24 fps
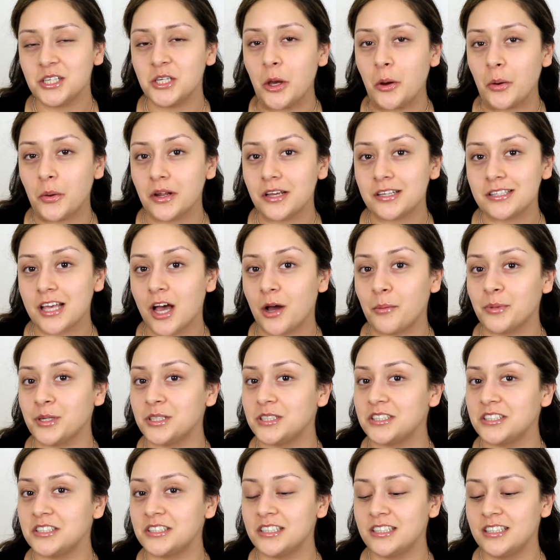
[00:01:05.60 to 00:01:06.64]
notice how
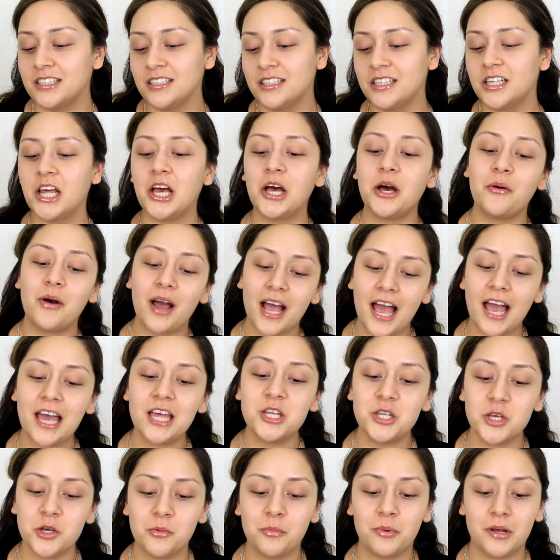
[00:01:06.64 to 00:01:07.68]
much, no, I
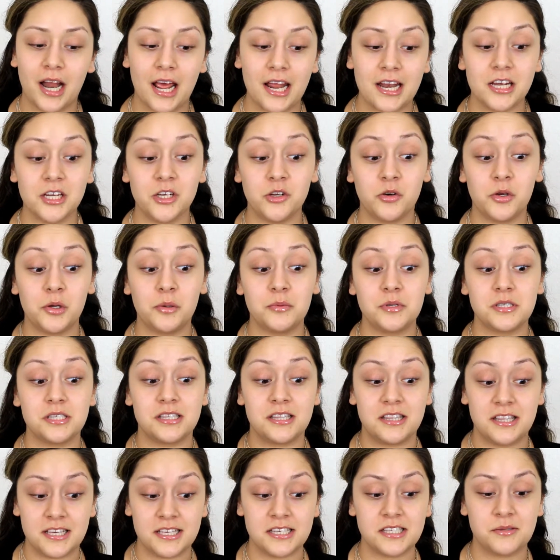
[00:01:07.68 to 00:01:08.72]
knew, but I didn't know it was
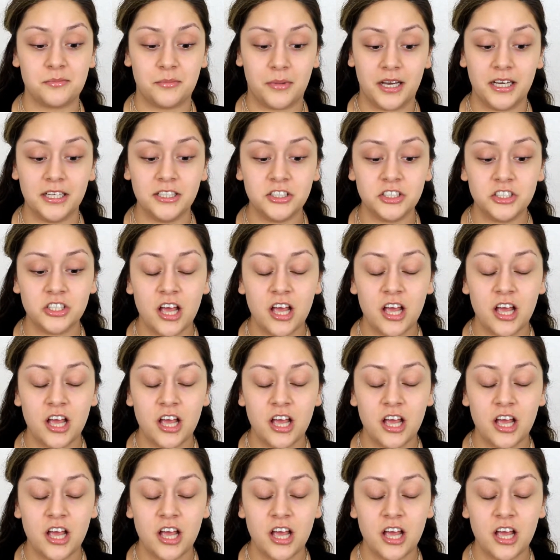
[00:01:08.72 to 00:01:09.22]
this much.